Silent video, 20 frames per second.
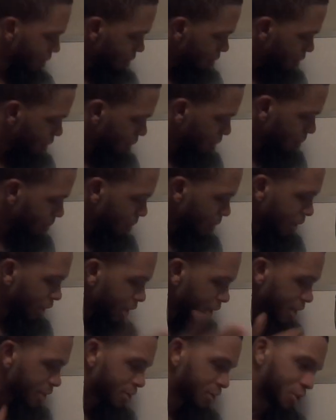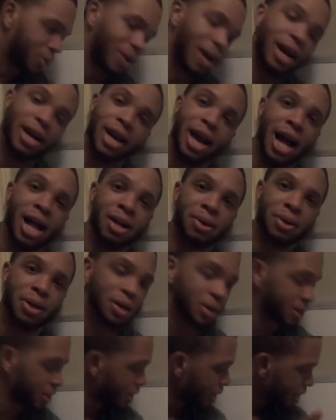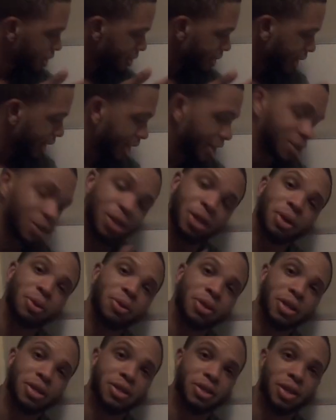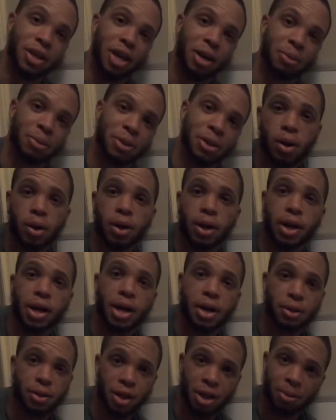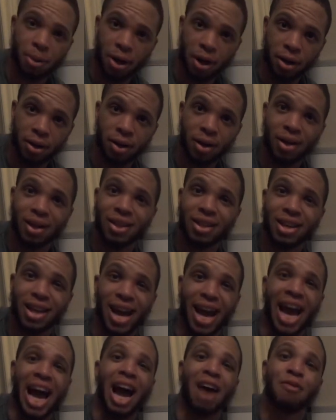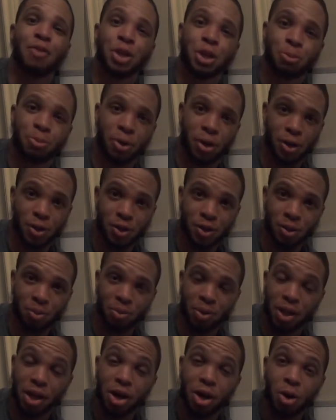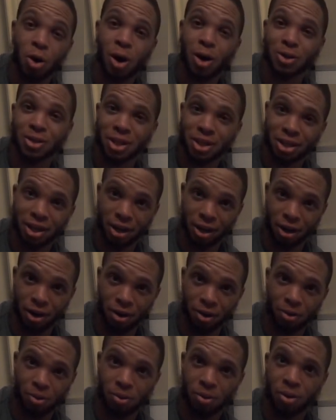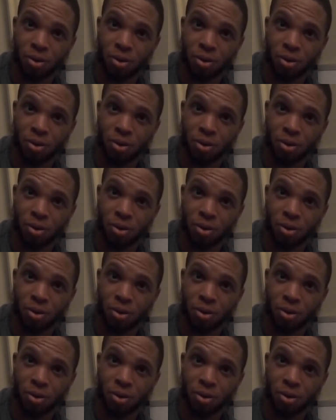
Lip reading: You don't need to track calories to execute these tips. Now you gotta think about it. The average person, when they go out to dinner,